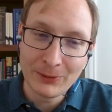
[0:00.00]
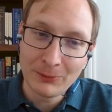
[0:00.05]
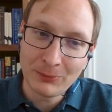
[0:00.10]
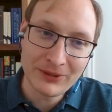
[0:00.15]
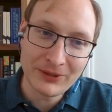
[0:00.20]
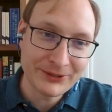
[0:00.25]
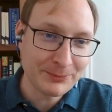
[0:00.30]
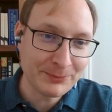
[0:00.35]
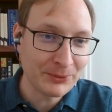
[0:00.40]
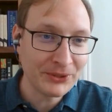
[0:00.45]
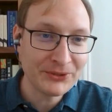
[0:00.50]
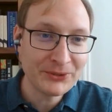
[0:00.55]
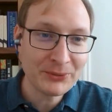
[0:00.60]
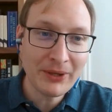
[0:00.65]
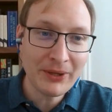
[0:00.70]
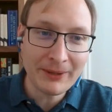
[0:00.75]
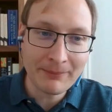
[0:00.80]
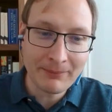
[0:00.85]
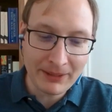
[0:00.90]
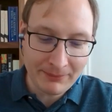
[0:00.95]
Well, let's put it this
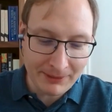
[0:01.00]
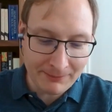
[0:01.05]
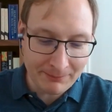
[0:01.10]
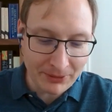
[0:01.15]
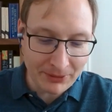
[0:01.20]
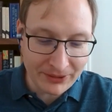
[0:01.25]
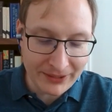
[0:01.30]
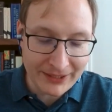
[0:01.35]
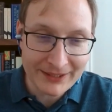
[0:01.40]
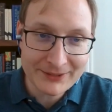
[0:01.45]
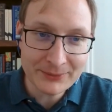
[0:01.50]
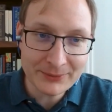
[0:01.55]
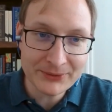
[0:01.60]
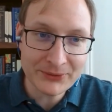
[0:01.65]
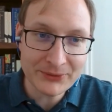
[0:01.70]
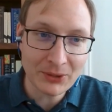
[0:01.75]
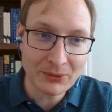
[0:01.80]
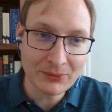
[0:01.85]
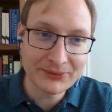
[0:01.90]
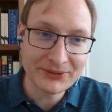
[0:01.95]
way. Maybe Bill Gates was
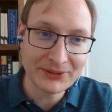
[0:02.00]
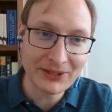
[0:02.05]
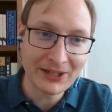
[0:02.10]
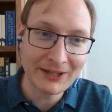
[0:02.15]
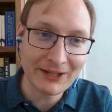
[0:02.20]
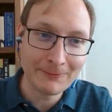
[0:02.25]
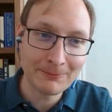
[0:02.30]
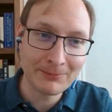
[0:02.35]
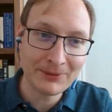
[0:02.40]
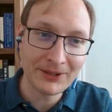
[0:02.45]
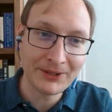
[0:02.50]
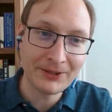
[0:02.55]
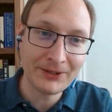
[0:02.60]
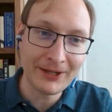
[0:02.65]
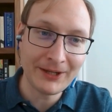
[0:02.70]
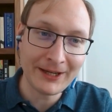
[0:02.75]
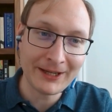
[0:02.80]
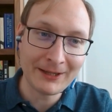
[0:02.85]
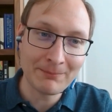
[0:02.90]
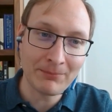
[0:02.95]
always a live player
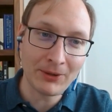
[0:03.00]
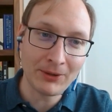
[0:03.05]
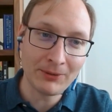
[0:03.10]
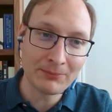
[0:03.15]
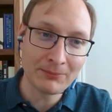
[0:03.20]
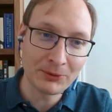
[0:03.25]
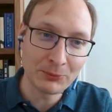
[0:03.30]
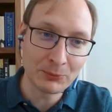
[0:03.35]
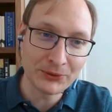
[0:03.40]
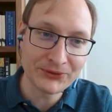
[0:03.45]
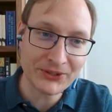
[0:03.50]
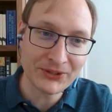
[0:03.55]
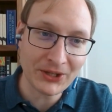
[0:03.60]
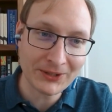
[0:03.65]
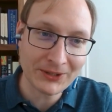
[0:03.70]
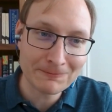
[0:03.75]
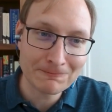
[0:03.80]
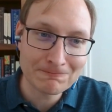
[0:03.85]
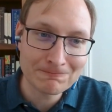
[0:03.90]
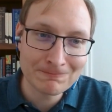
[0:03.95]
and Ballmer was
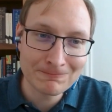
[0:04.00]
not.